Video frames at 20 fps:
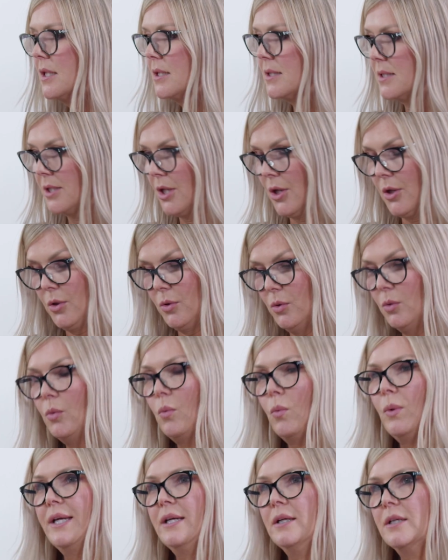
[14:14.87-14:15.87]
So
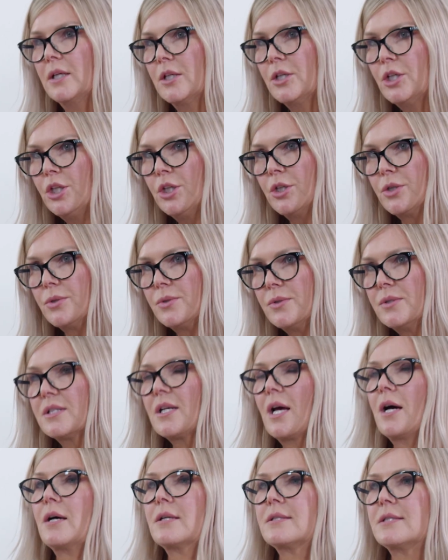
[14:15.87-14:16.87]
we are going to
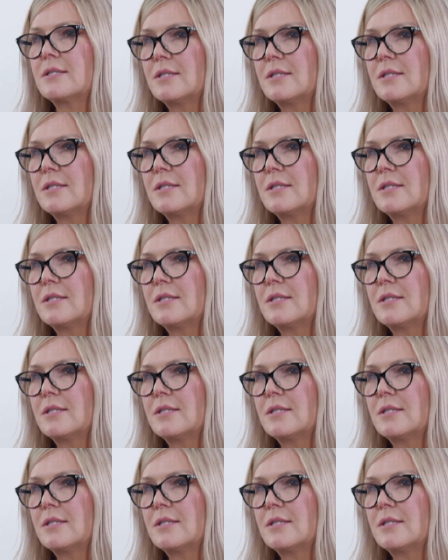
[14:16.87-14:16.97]
use our